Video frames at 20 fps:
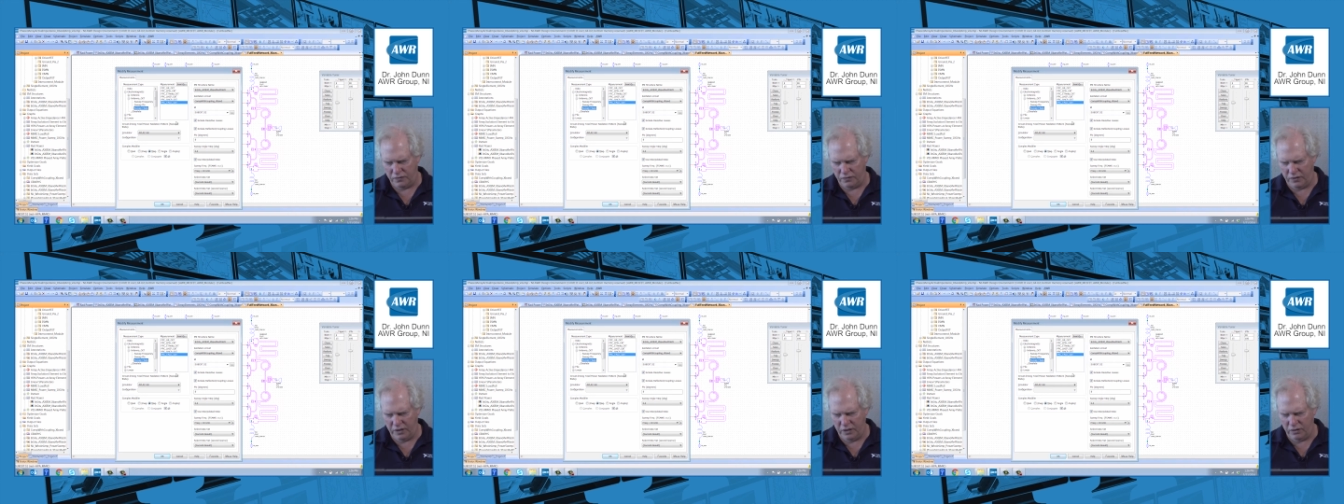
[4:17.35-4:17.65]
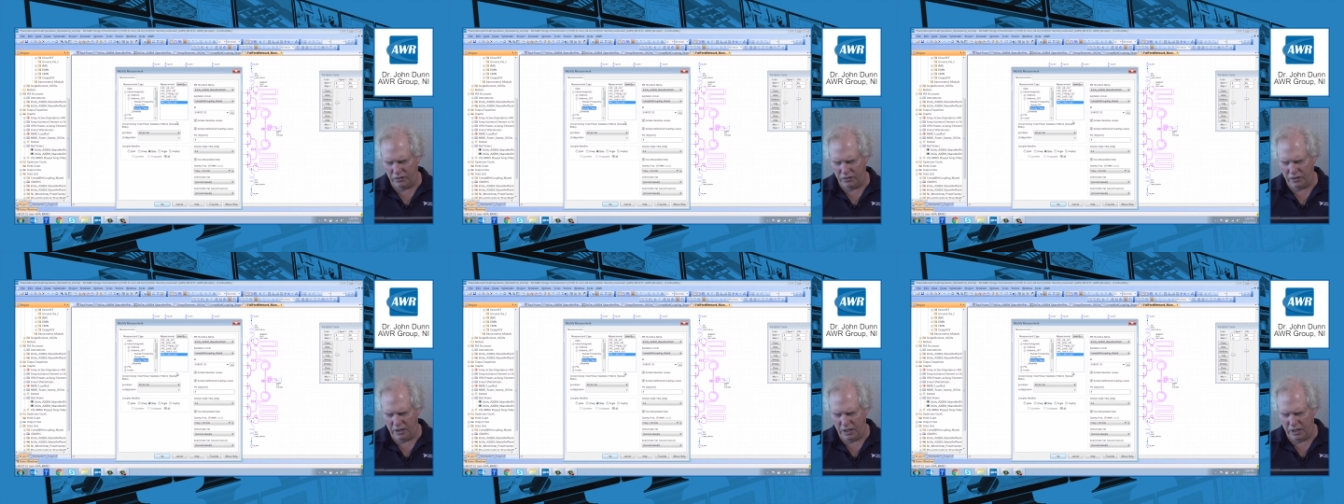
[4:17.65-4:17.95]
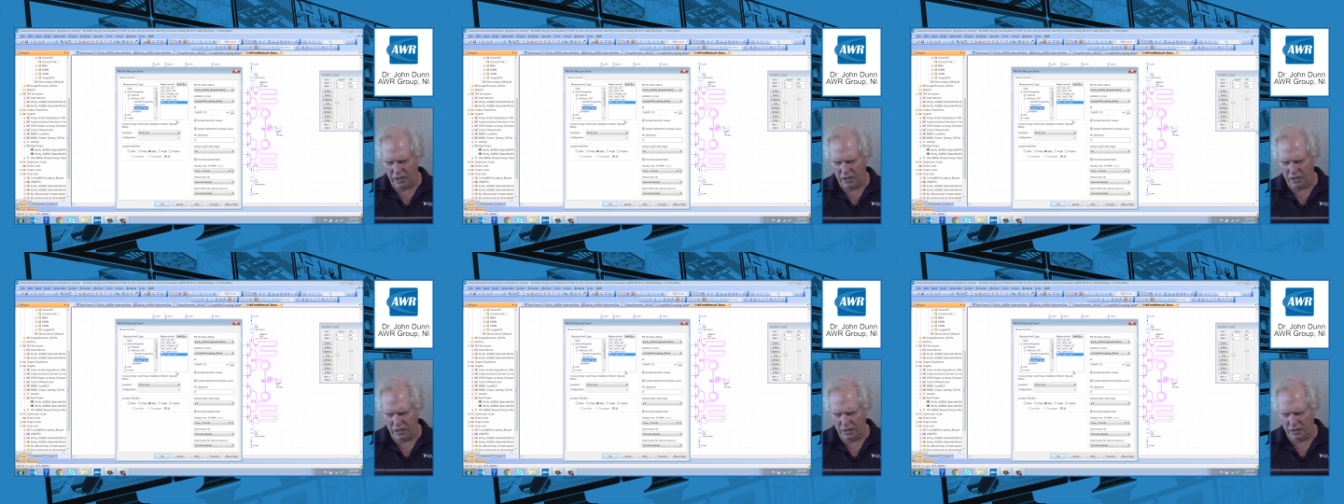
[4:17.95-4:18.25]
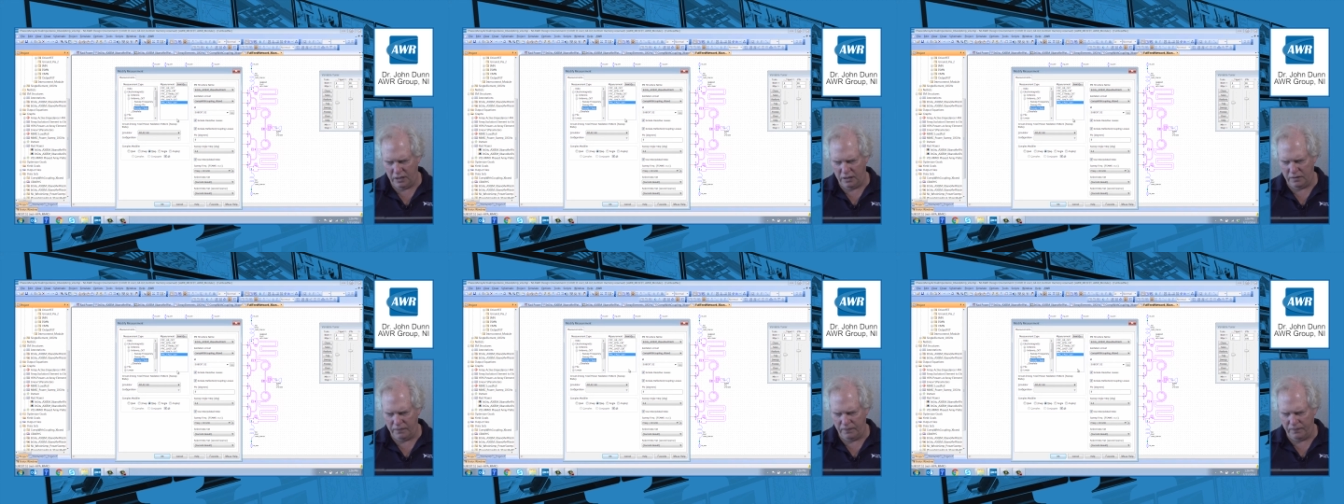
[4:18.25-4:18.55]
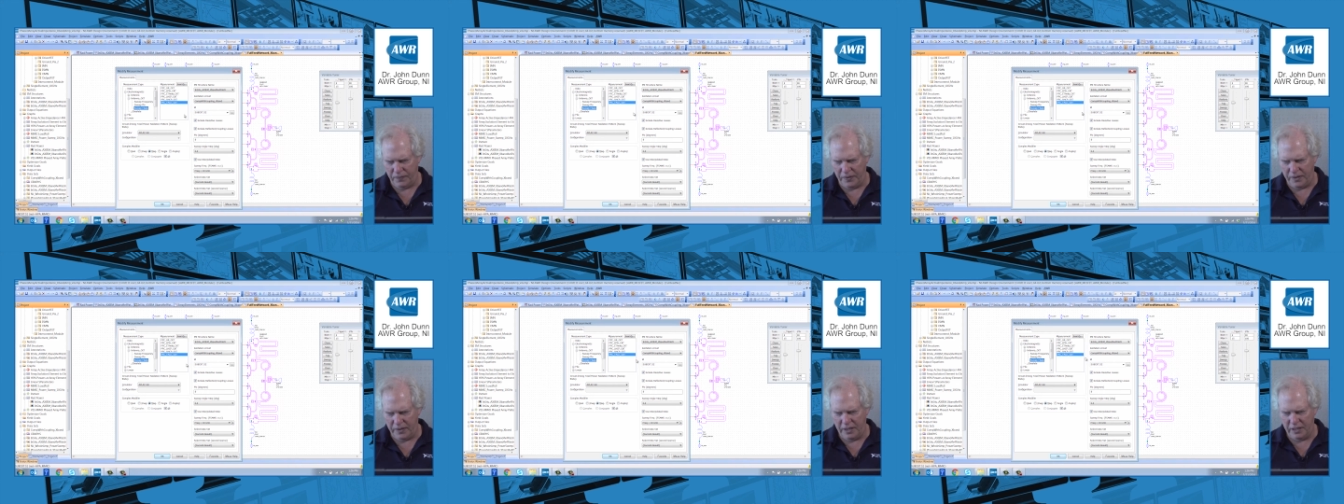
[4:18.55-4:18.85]
field here
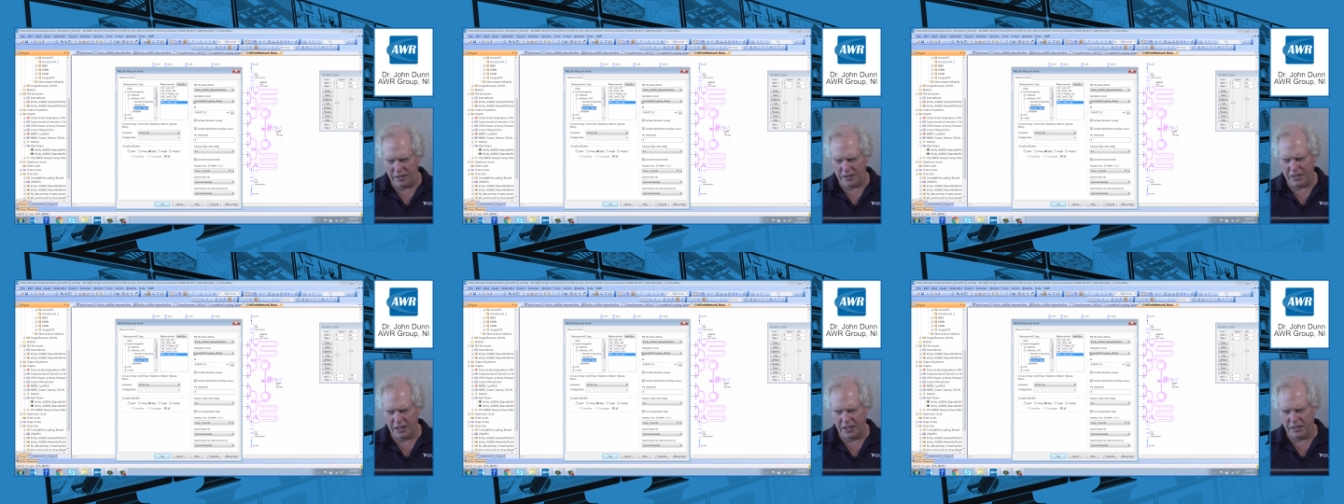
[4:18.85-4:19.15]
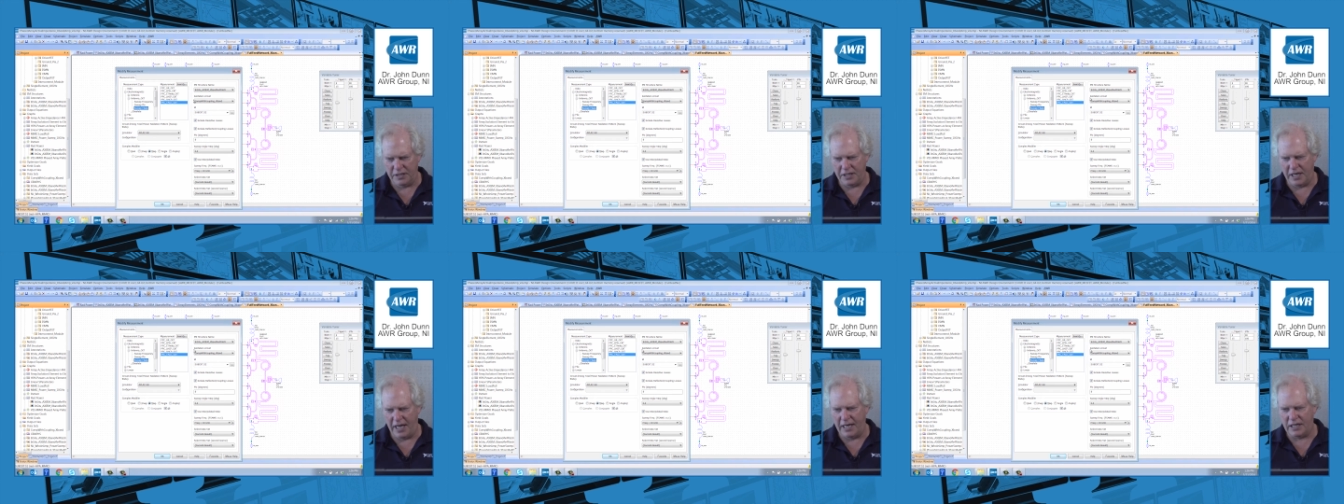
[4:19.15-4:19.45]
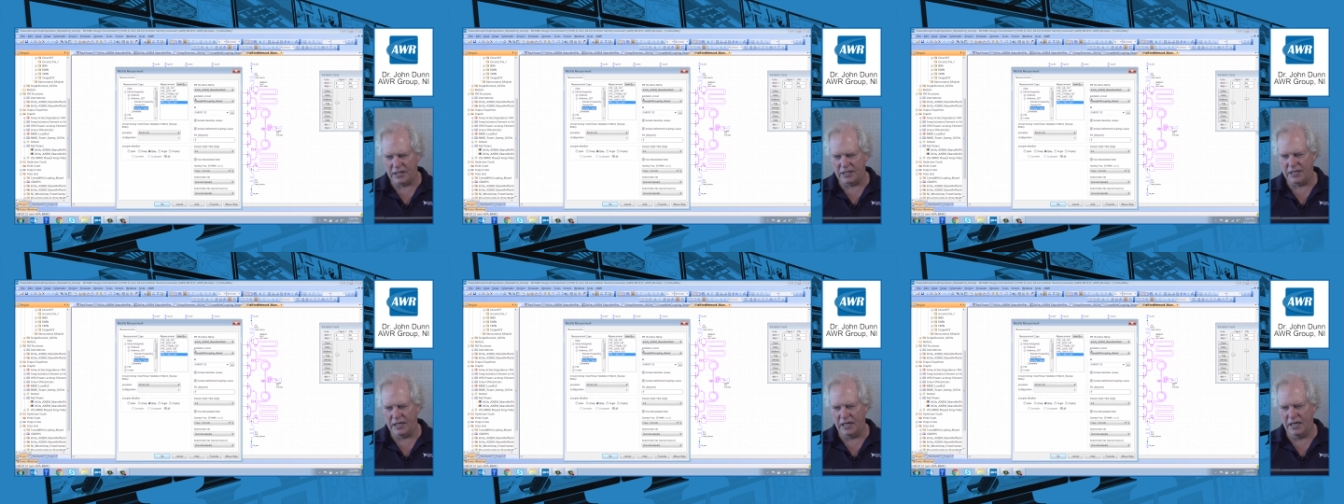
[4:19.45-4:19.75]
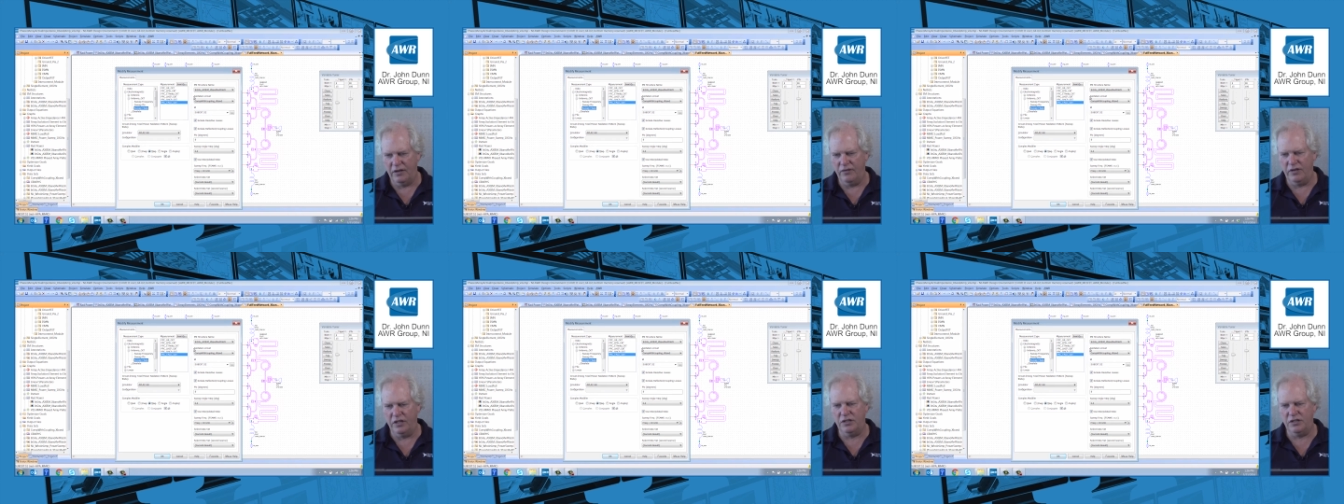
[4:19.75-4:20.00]
that says excited.